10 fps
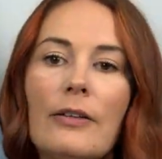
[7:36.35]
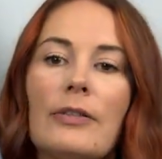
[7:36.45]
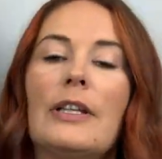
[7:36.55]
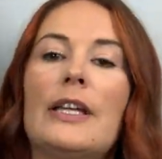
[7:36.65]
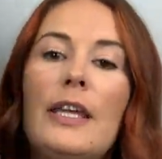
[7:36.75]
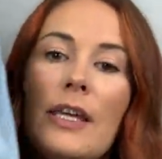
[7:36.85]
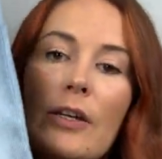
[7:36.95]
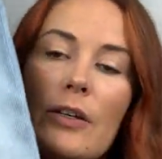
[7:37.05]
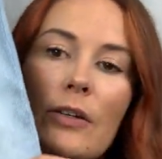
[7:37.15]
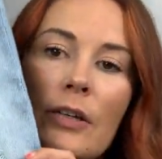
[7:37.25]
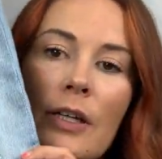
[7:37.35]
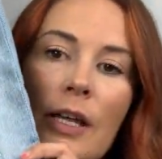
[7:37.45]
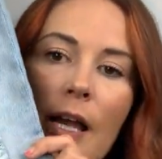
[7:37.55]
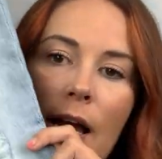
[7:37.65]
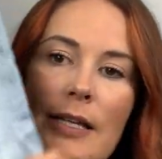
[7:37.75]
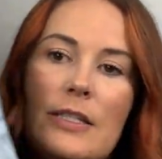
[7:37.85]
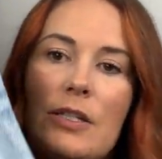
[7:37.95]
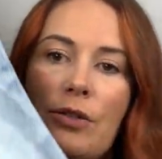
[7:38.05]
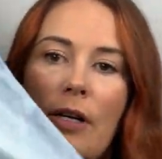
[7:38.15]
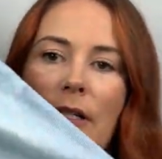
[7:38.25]
Really cute. Has
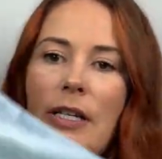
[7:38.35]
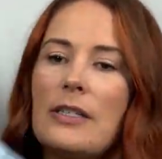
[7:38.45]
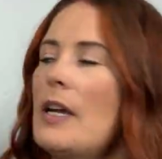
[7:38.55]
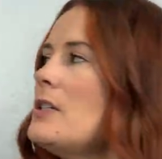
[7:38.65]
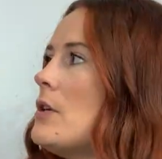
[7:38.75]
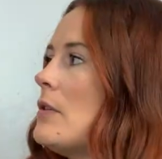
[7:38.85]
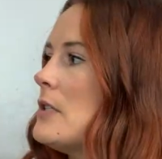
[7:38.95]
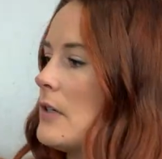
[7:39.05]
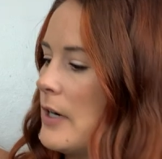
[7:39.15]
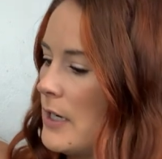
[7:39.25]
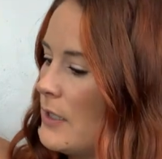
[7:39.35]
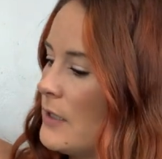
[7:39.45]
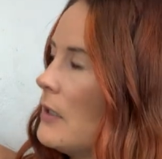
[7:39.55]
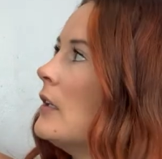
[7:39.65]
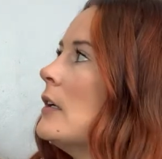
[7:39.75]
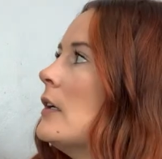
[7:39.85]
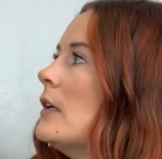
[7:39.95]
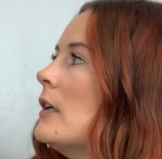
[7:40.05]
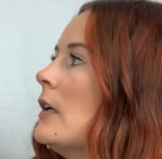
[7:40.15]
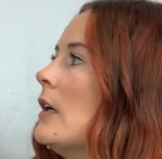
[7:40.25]
distressing. Did I show this already?
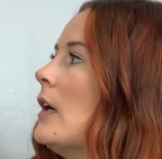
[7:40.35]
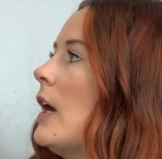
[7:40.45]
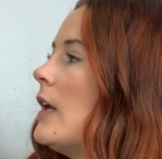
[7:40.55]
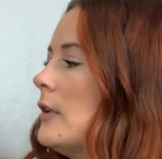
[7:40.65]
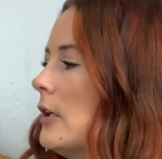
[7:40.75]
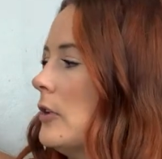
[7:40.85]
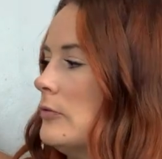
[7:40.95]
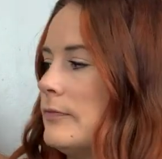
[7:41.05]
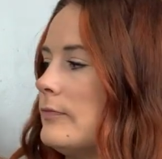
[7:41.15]
I don't know.